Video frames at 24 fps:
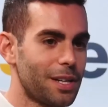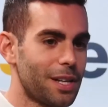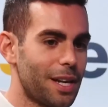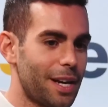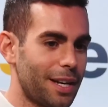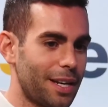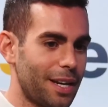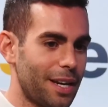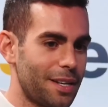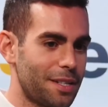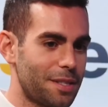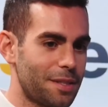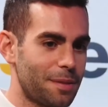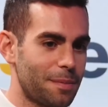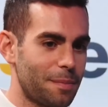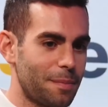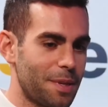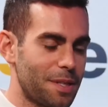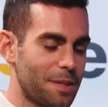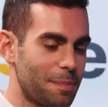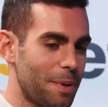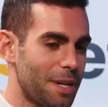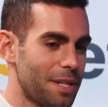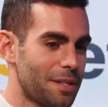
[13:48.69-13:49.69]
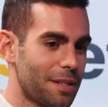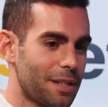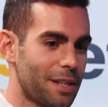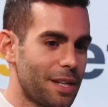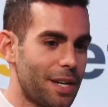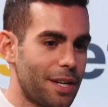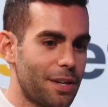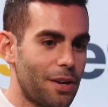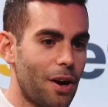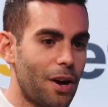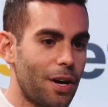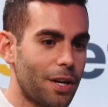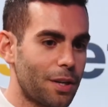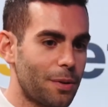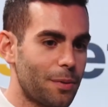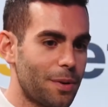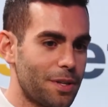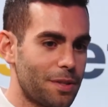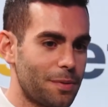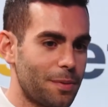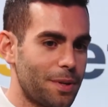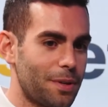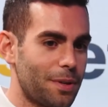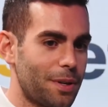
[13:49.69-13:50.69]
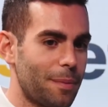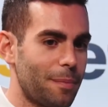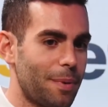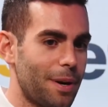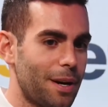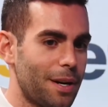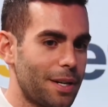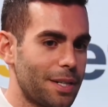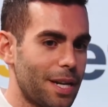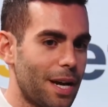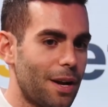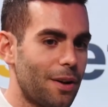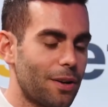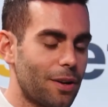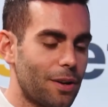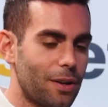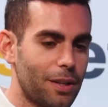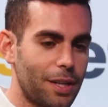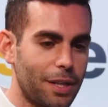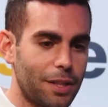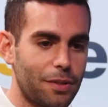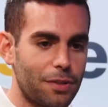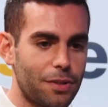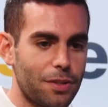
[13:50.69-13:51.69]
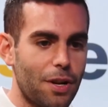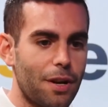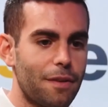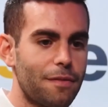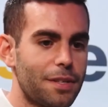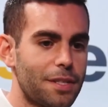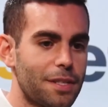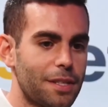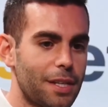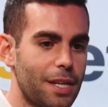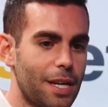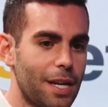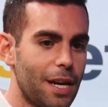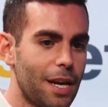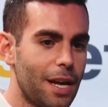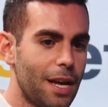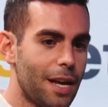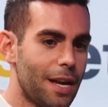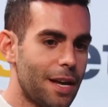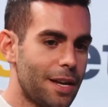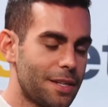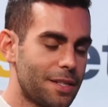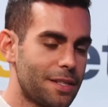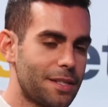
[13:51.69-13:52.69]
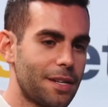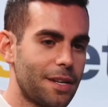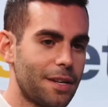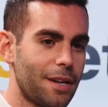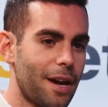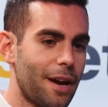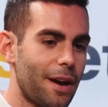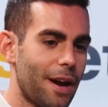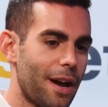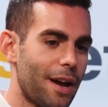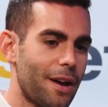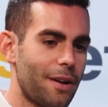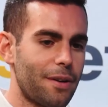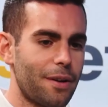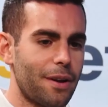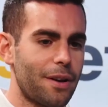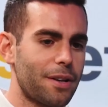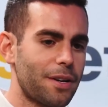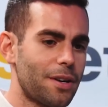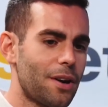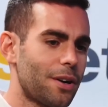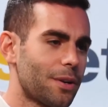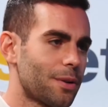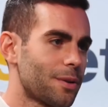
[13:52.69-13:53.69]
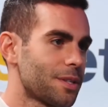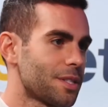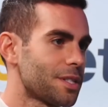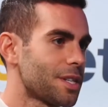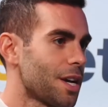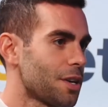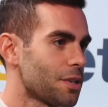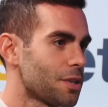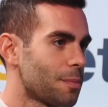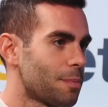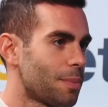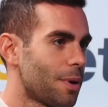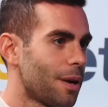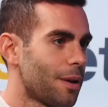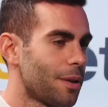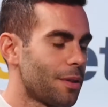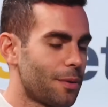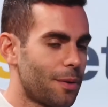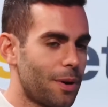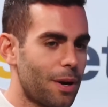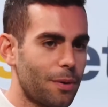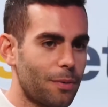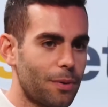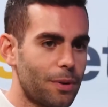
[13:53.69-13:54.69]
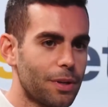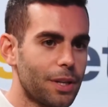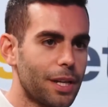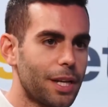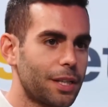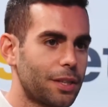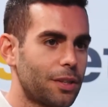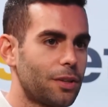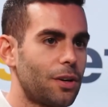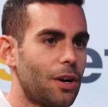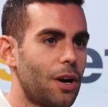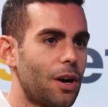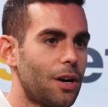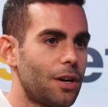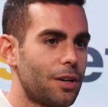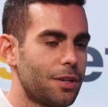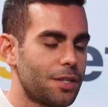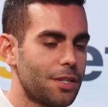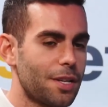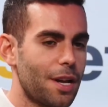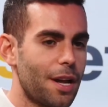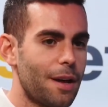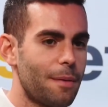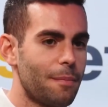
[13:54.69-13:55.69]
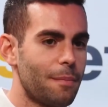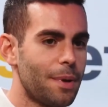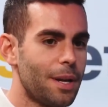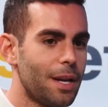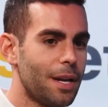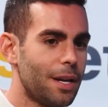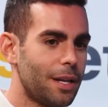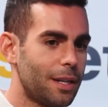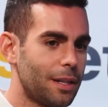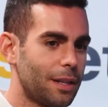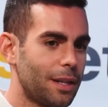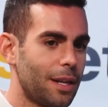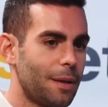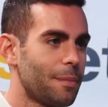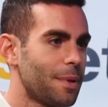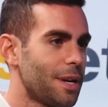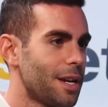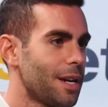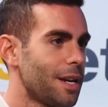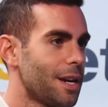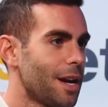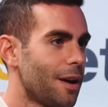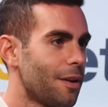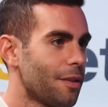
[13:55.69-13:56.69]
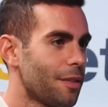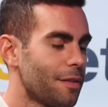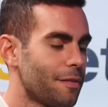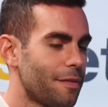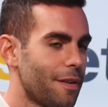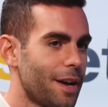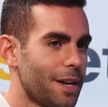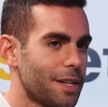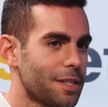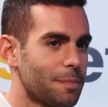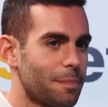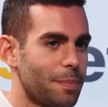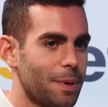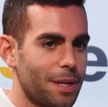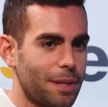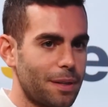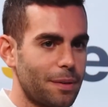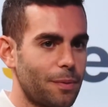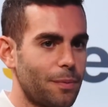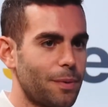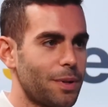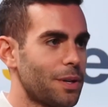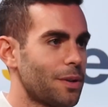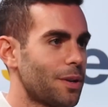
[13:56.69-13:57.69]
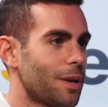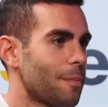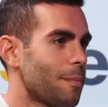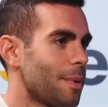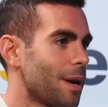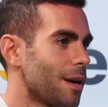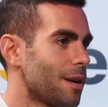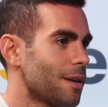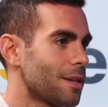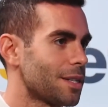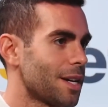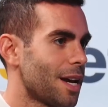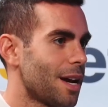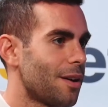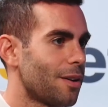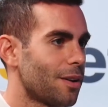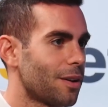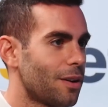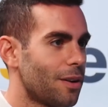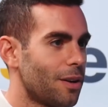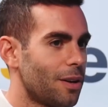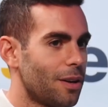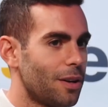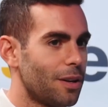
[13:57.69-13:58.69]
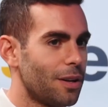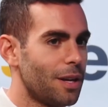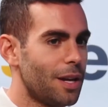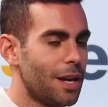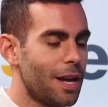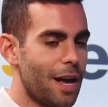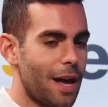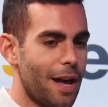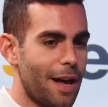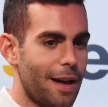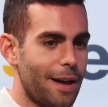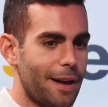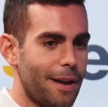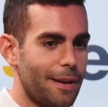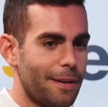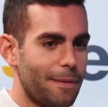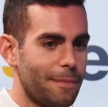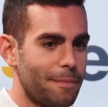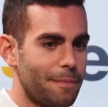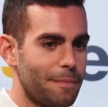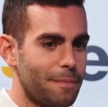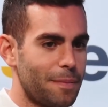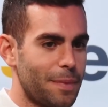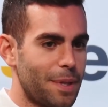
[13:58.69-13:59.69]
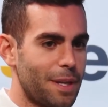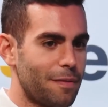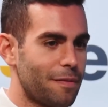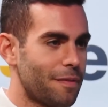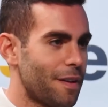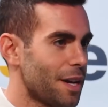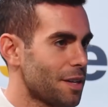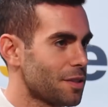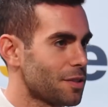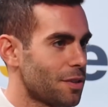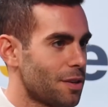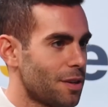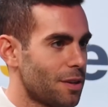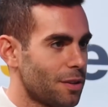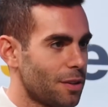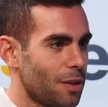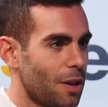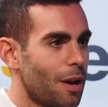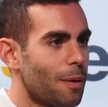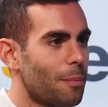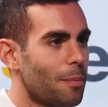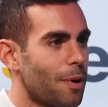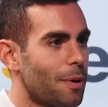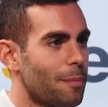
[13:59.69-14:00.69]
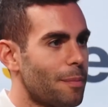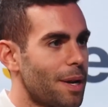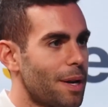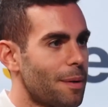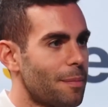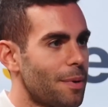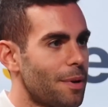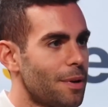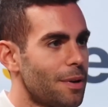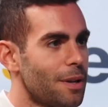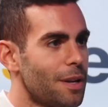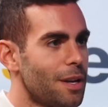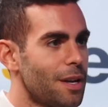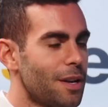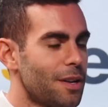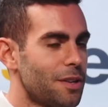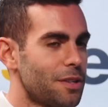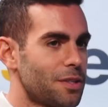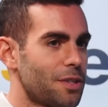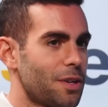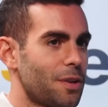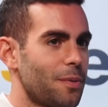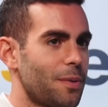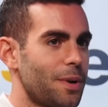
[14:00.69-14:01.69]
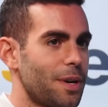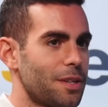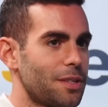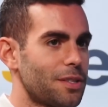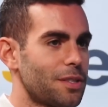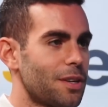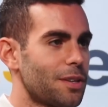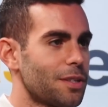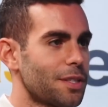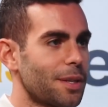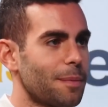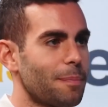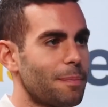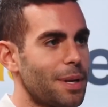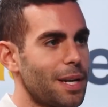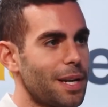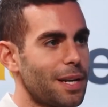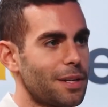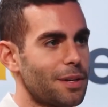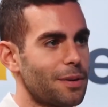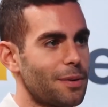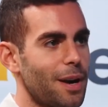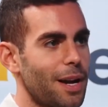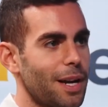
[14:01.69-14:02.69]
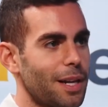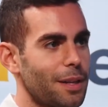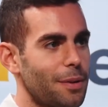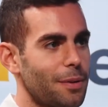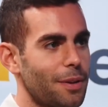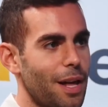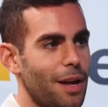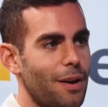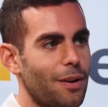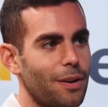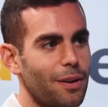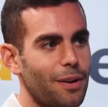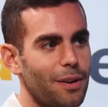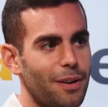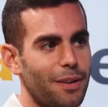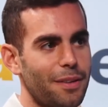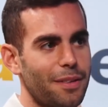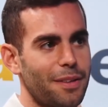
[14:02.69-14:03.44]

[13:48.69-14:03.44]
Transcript: like it's basically innocuous when you're comparing it to alcohol. Like there's obviously, innocuous is actually probably the wrong word, like there are some limited health effects, but when you compare it to alcohol, the effects are a lot more minimal. So when it starts competing directly with alcohol in